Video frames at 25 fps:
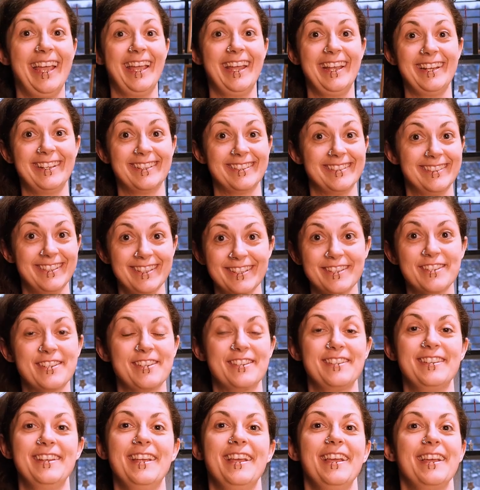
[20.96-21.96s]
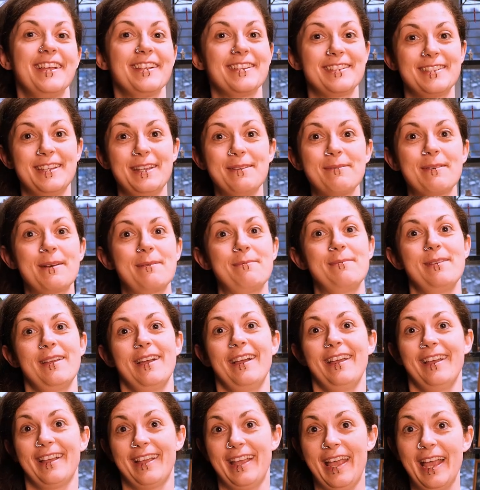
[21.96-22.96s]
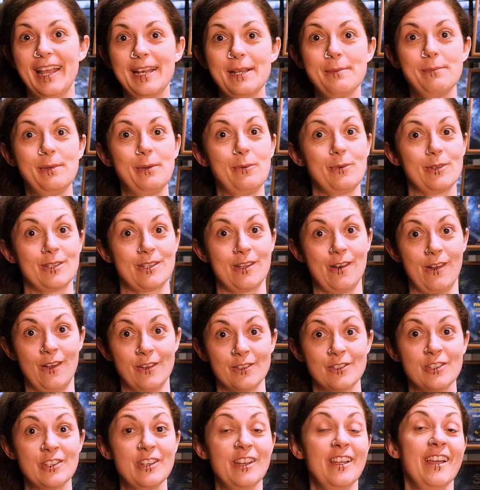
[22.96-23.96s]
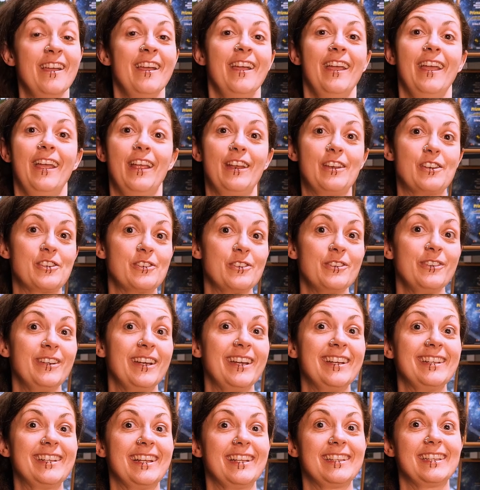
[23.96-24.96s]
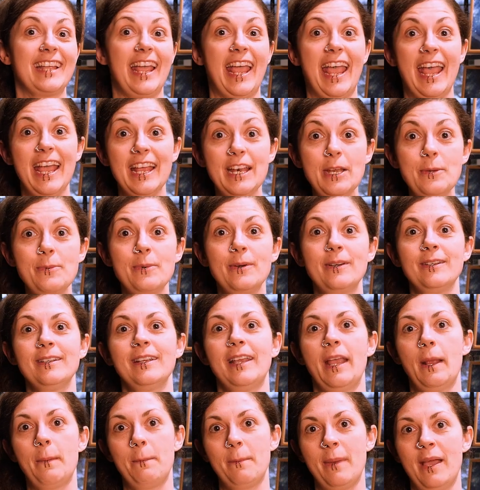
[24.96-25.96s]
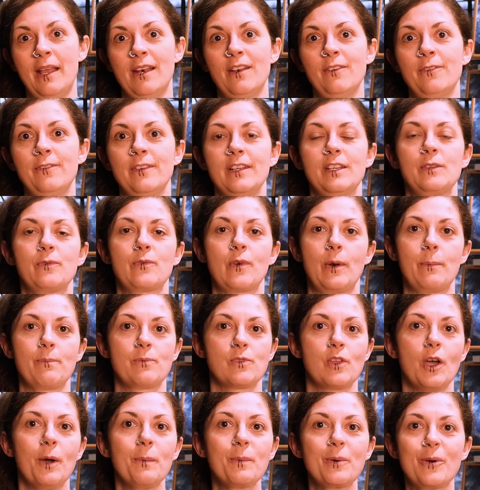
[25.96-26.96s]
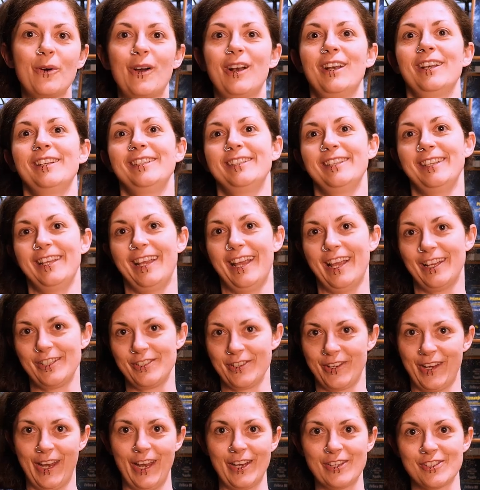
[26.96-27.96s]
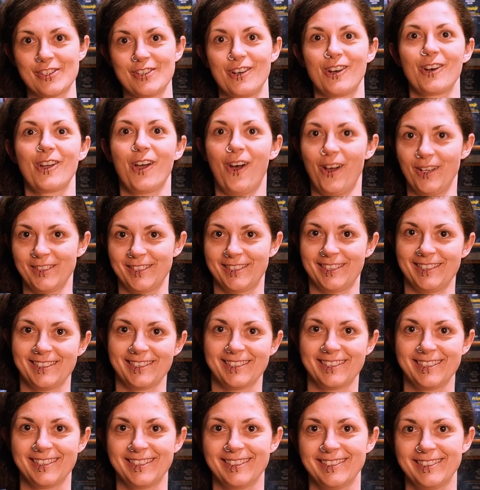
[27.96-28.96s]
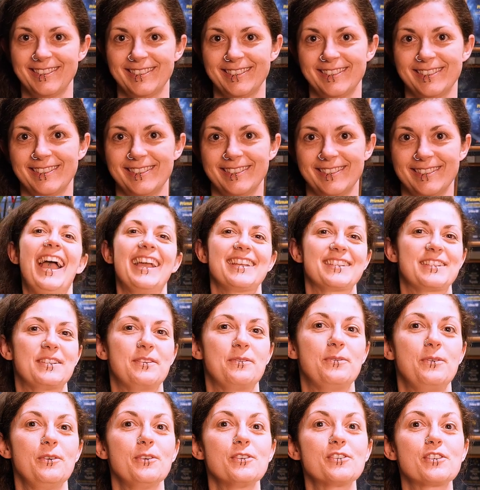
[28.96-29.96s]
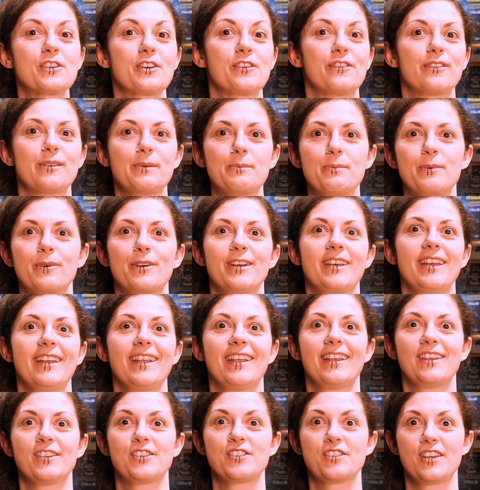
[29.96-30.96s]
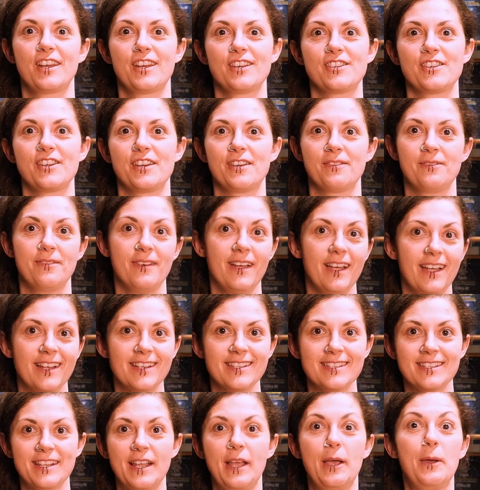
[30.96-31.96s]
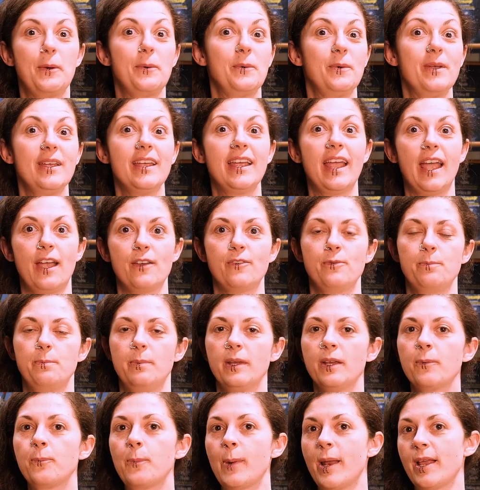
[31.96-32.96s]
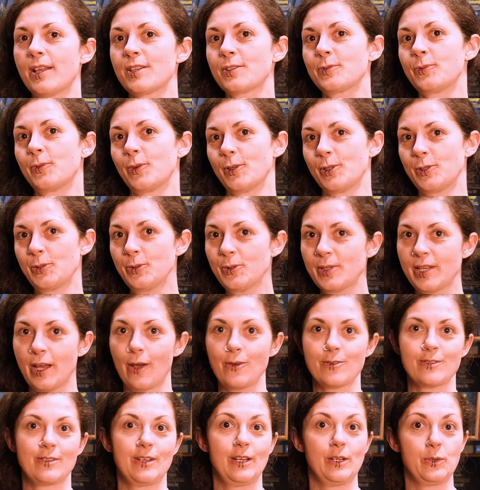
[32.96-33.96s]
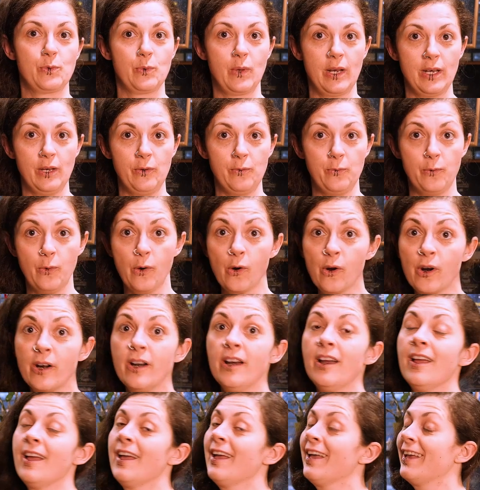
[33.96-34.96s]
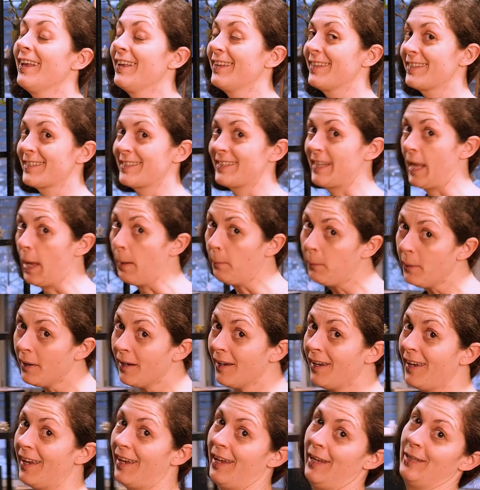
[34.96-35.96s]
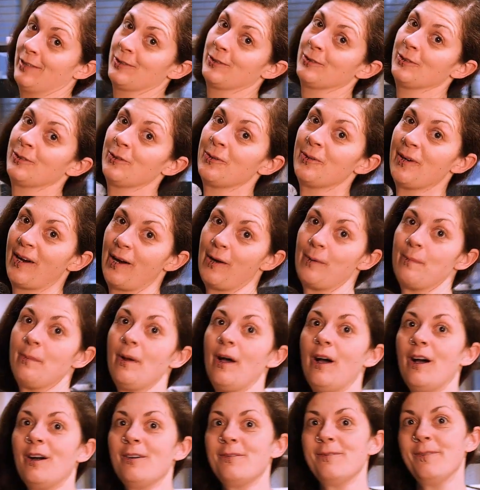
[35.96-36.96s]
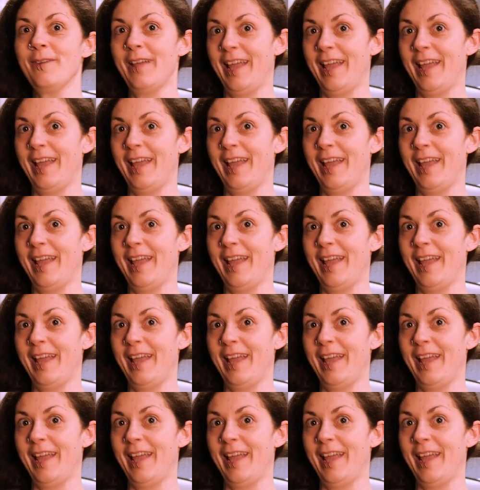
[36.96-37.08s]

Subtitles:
In addition, Zebra BI Academy was launched, ensuring that anyone can benefit from top-quality educational content. As the future of reporting is changing fast, we have big plans for 2024, stepping into the realm of